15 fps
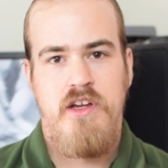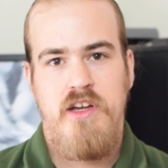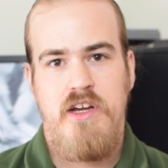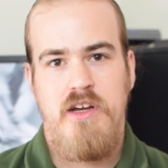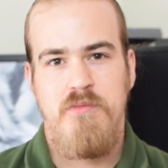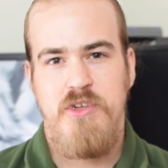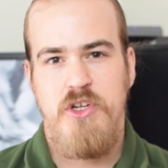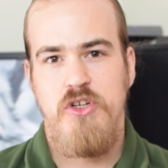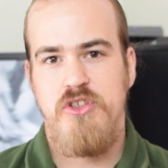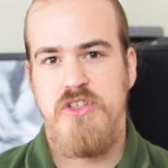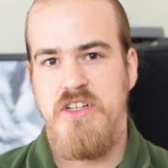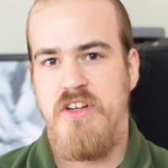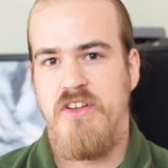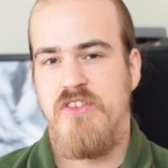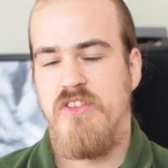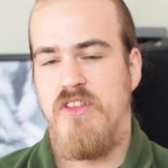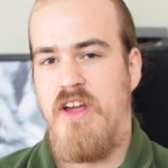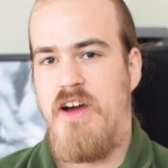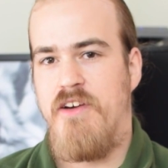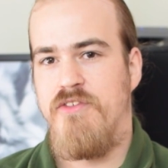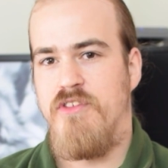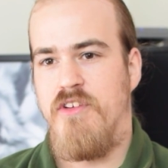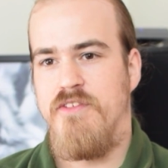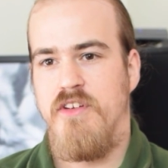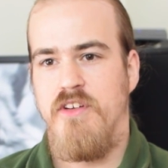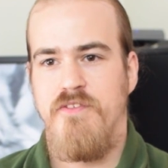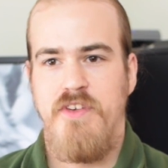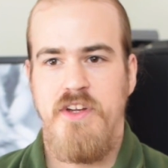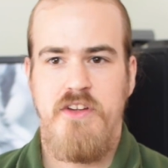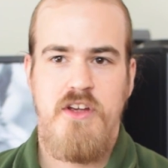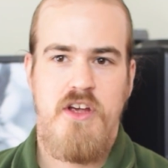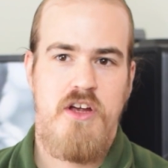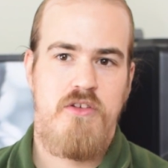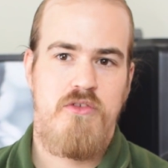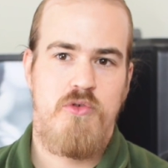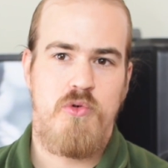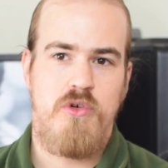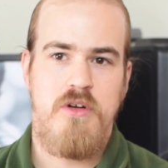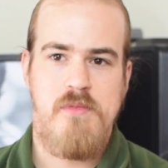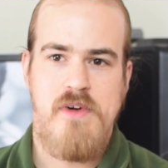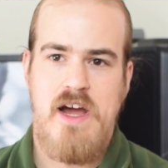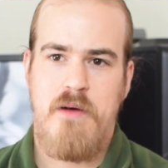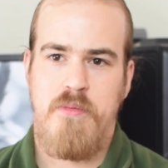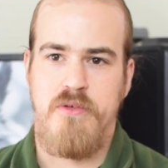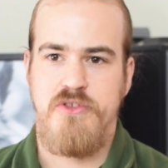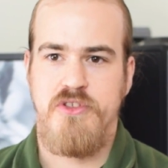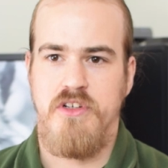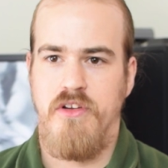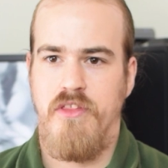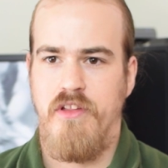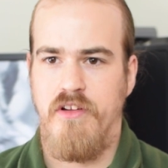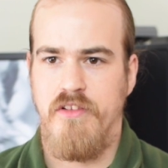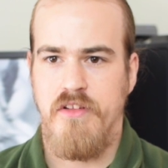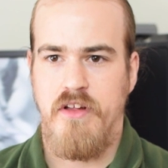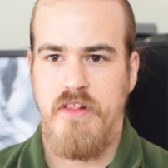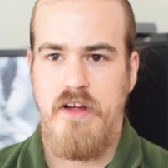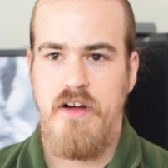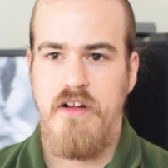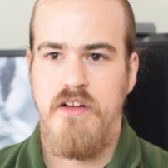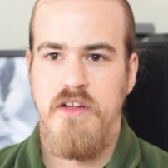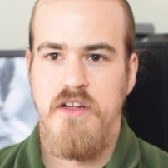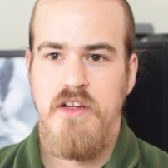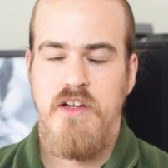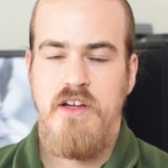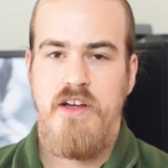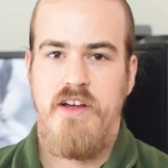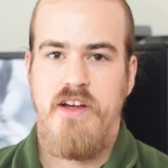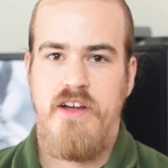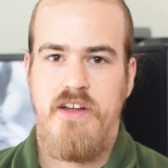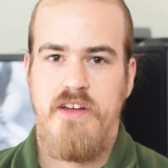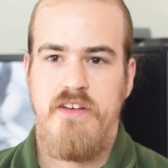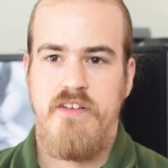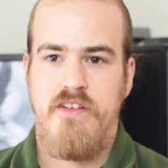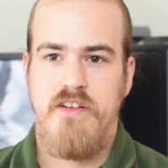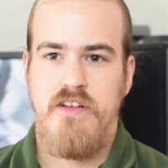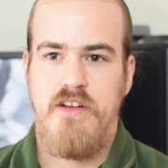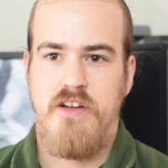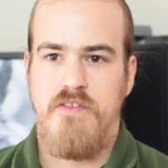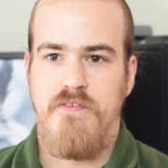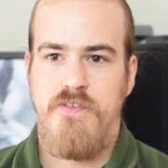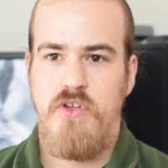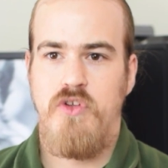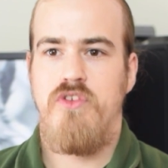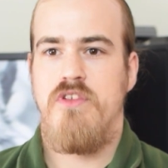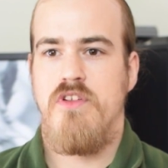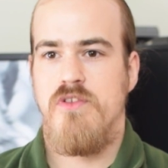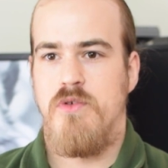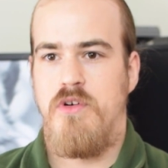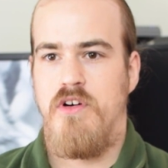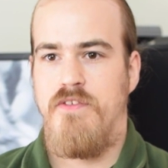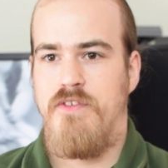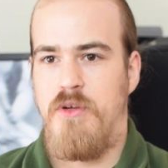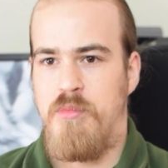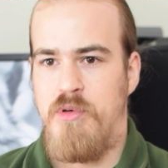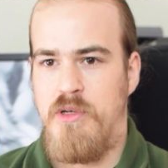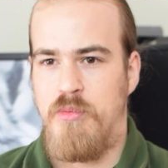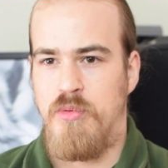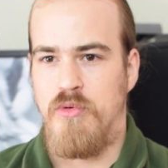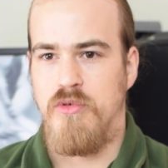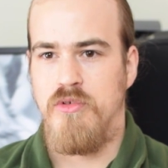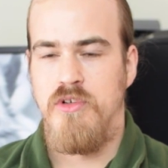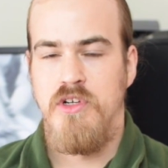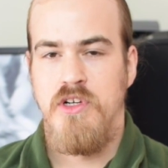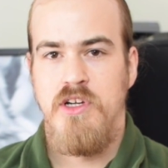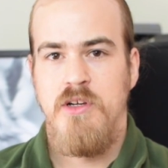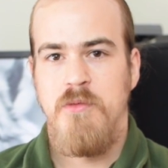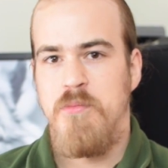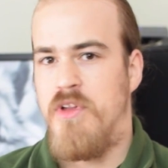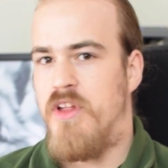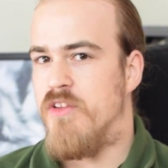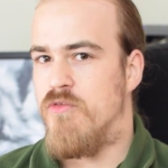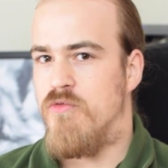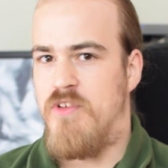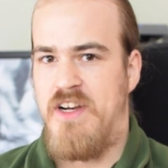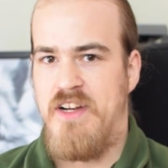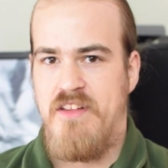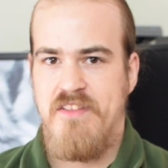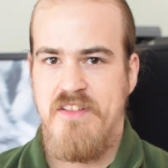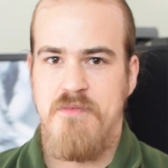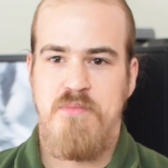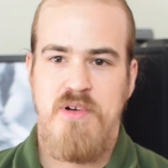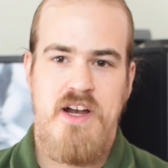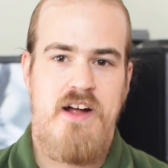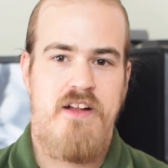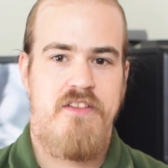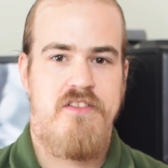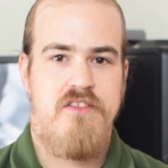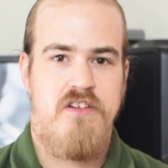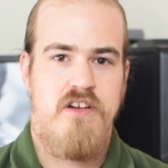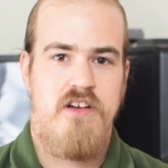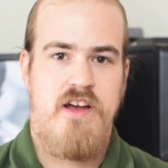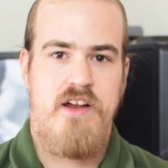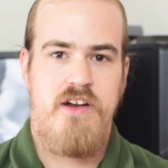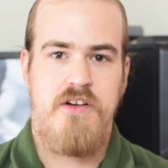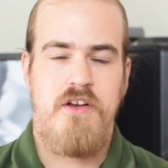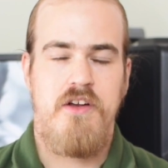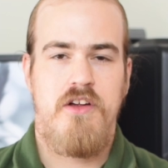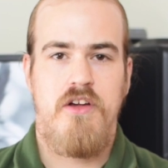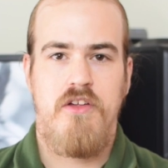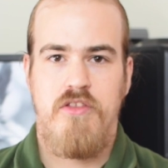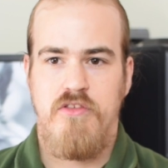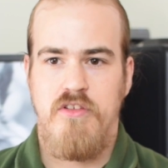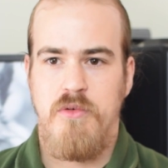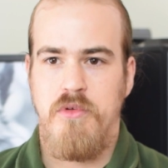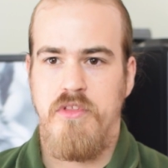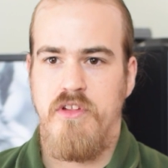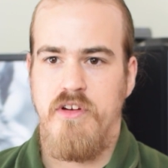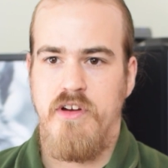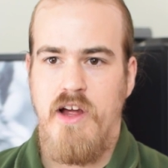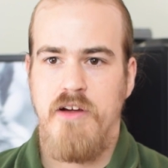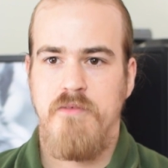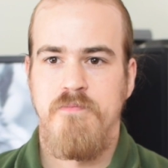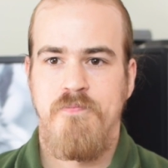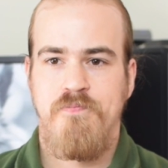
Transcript: Um, usually it's after I've done a video talking about aperture and things like that and it confuses quite a few people but there's a really simple answer and I'm going to go through it with you now.